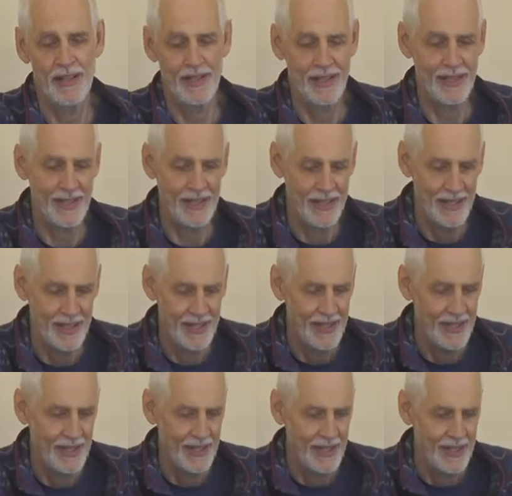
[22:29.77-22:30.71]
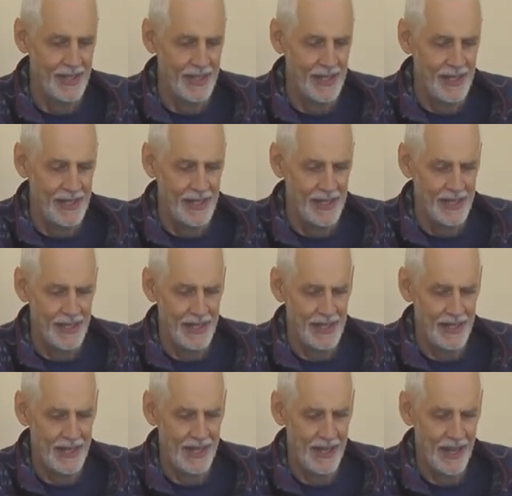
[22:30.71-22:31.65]
Yeah.
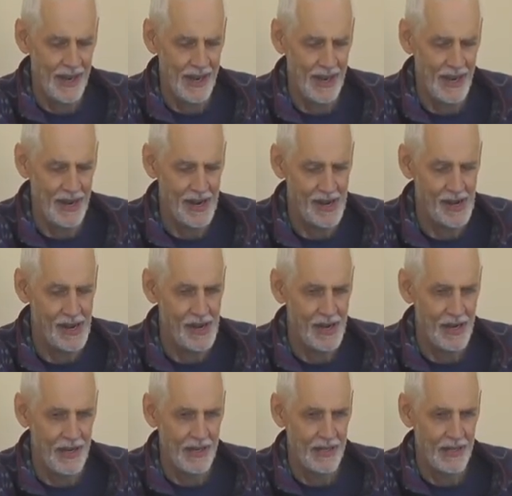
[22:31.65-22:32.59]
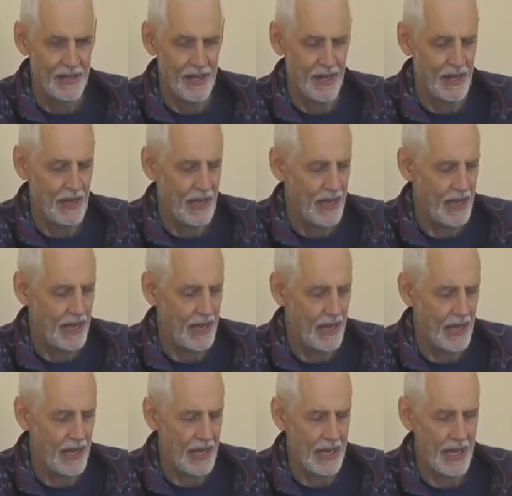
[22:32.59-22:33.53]
Yeah. Now,
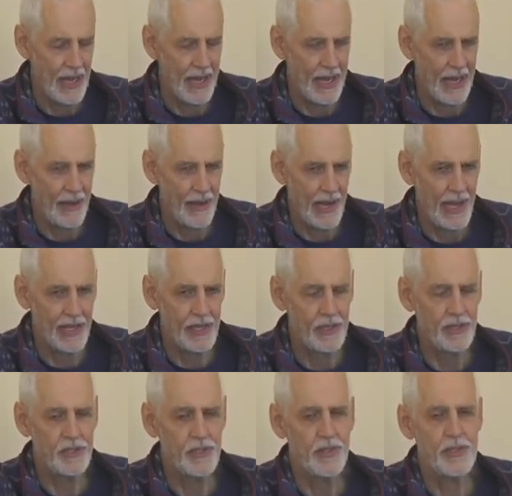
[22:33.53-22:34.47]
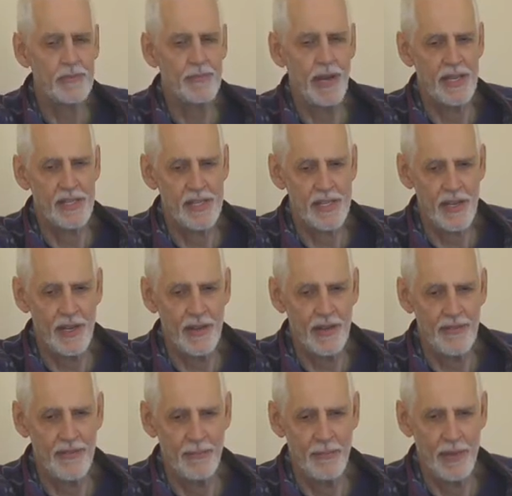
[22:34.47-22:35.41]
I could use
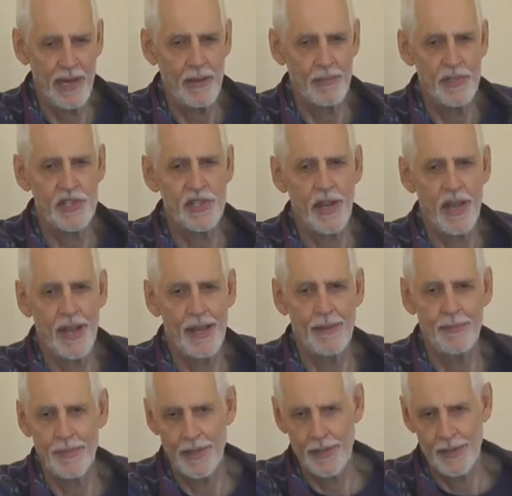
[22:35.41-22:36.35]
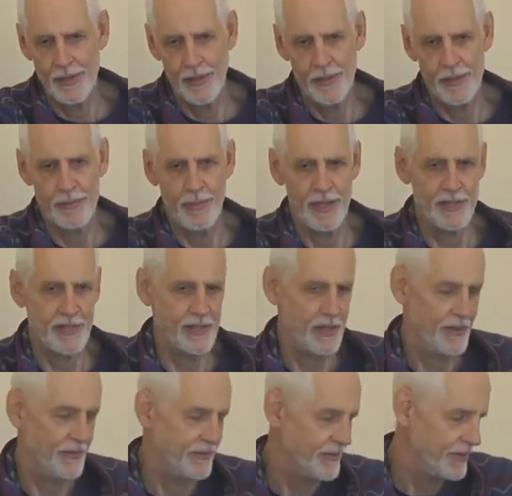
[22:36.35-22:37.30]
myself, but I'm ashamed to use
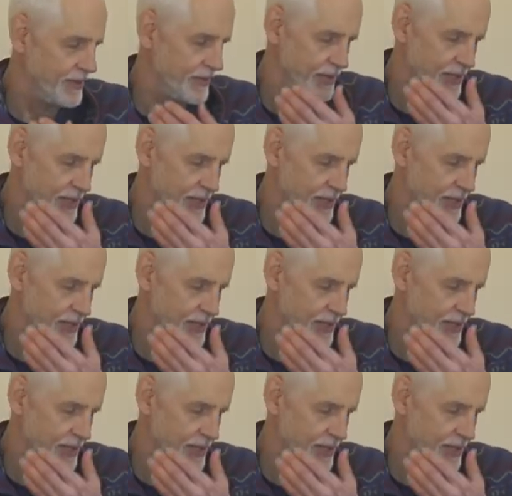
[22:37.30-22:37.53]
myself in